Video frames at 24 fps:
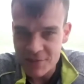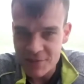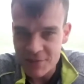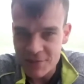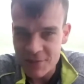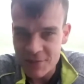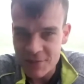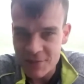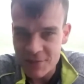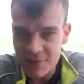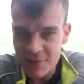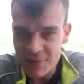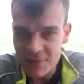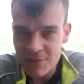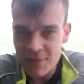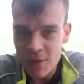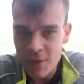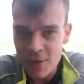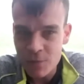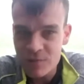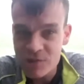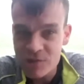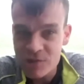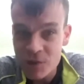There's
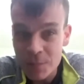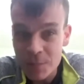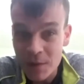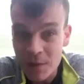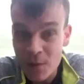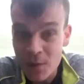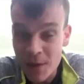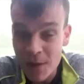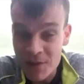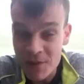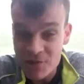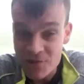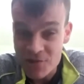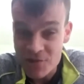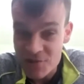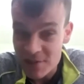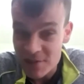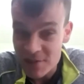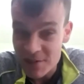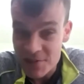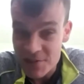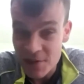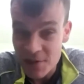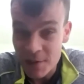no stupid questions
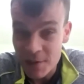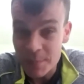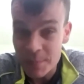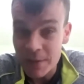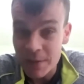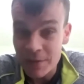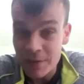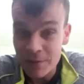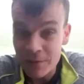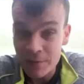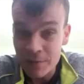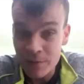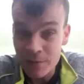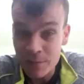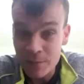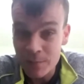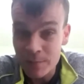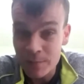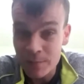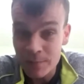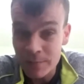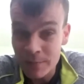in this hobby, you know.